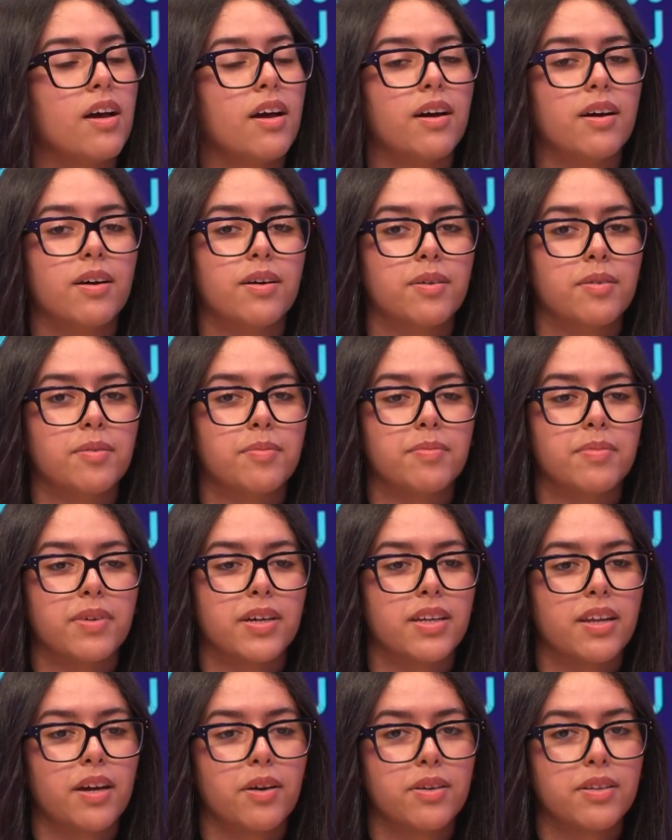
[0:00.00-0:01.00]

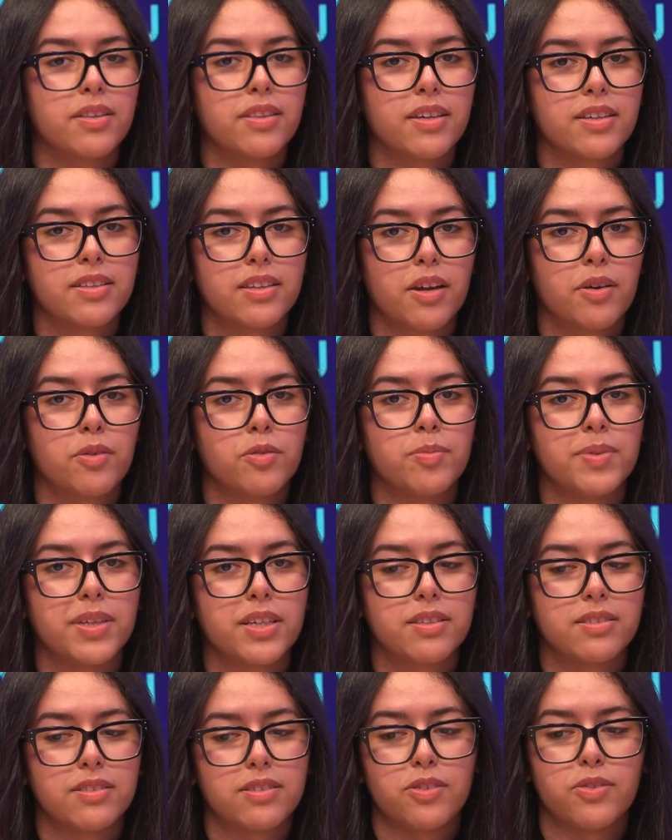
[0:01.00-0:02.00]
And I think that I will be
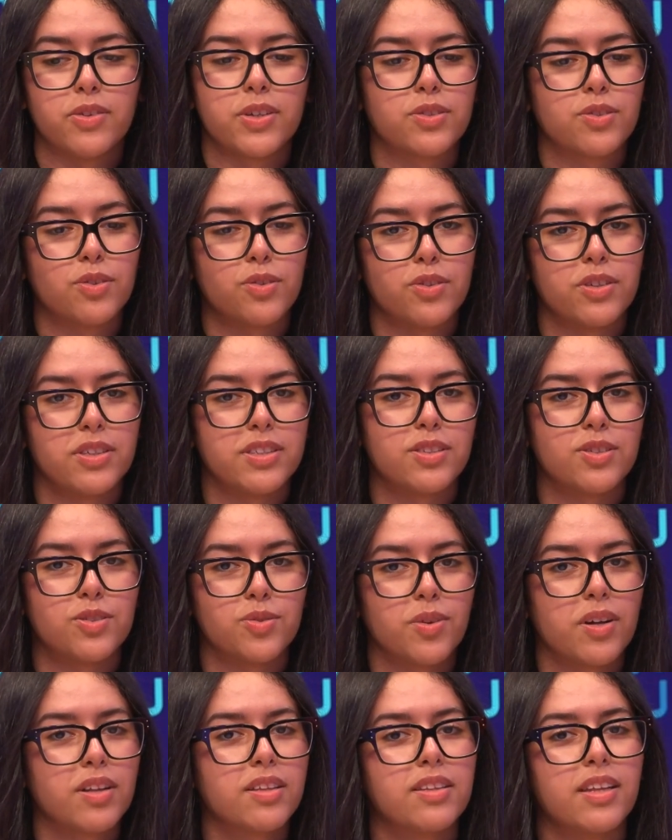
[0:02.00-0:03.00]
continuing to learn it as
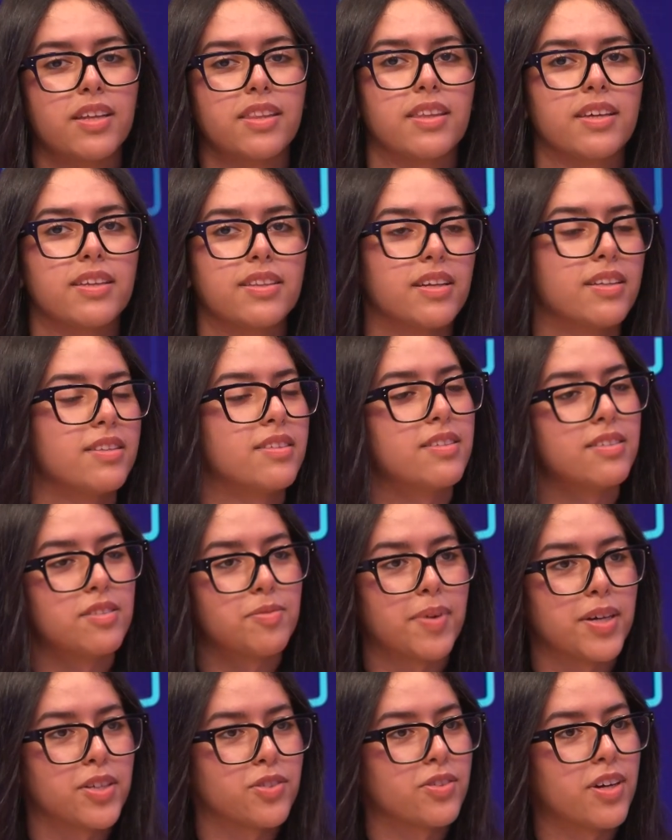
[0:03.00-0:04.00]
well. And I think that this
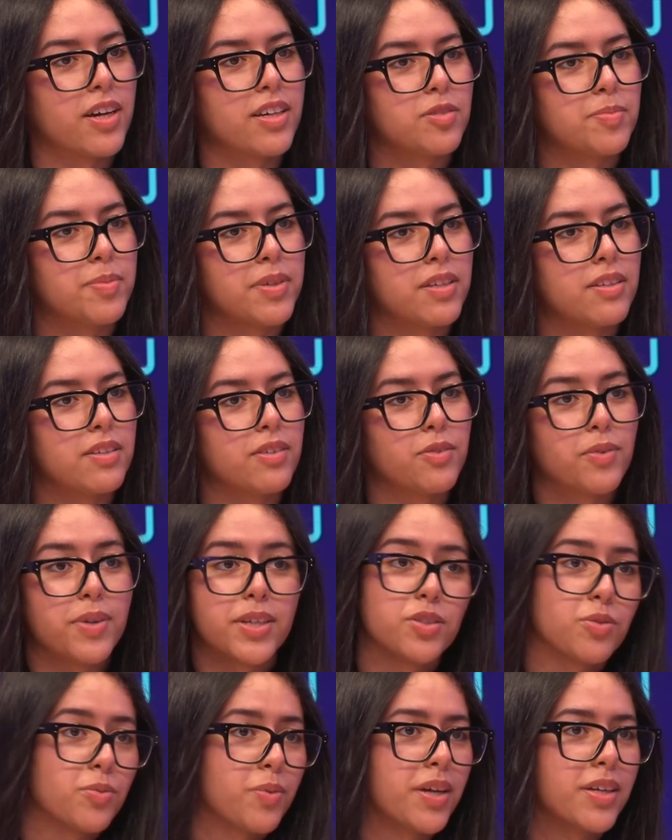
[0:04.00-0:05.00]
master has been a
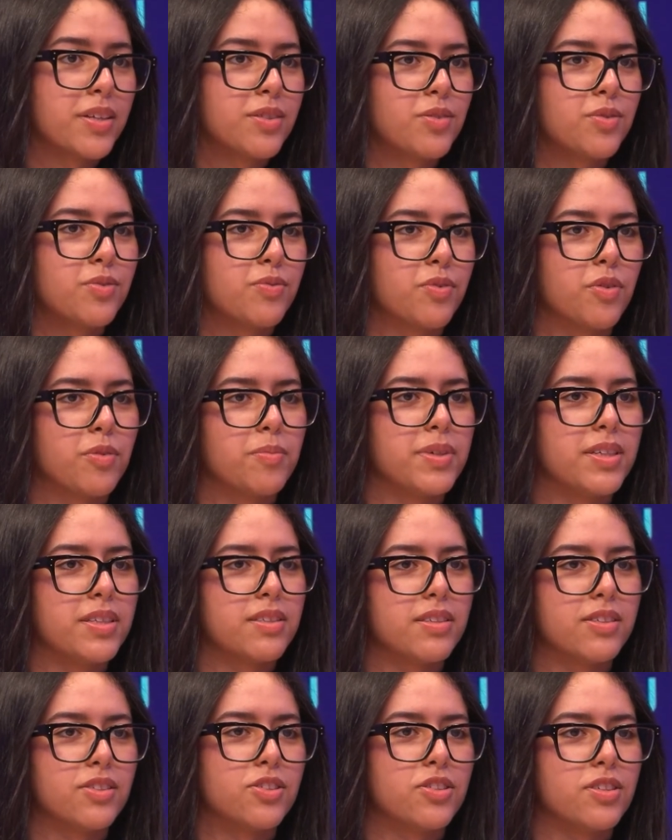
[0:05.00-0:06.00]
great way for me
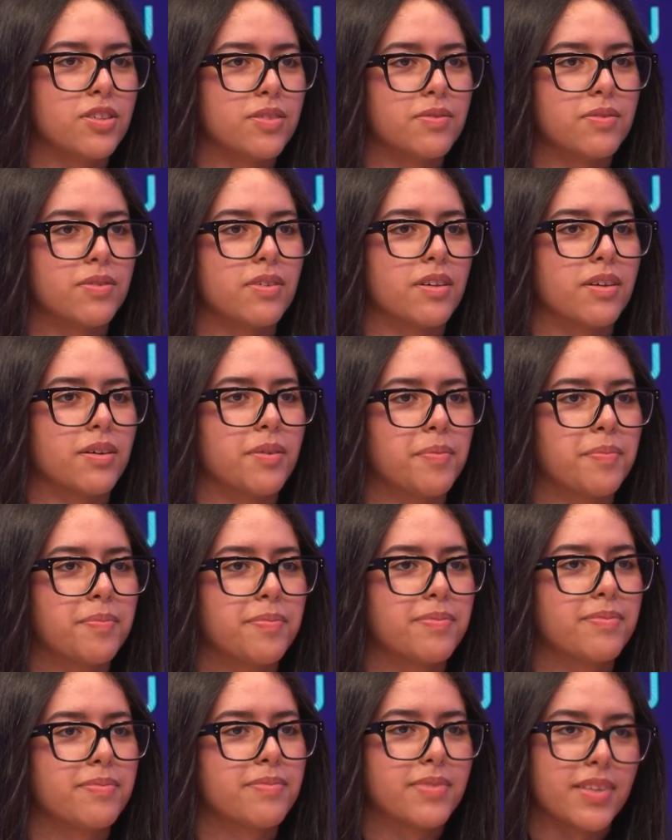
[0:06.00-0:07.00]
to achieve
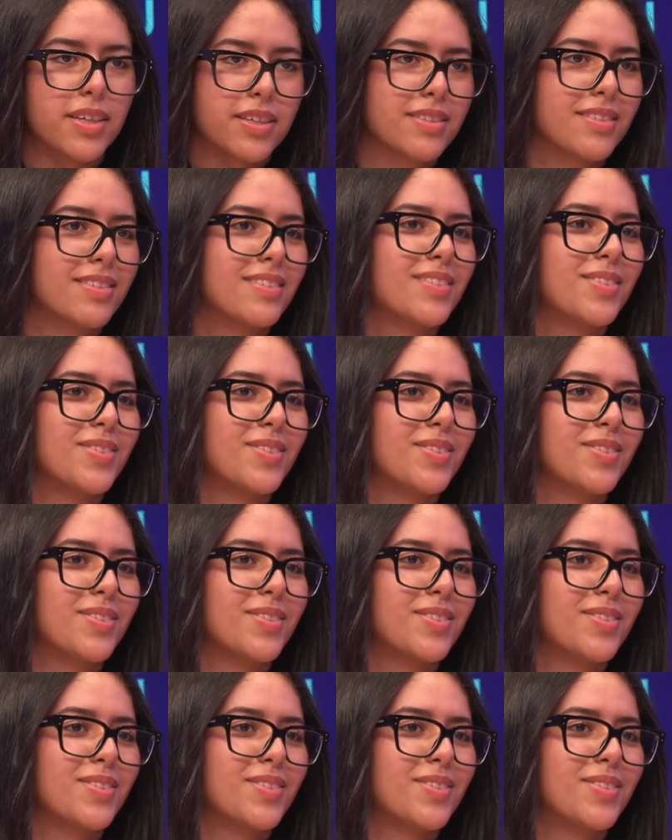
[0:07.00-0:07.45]
this.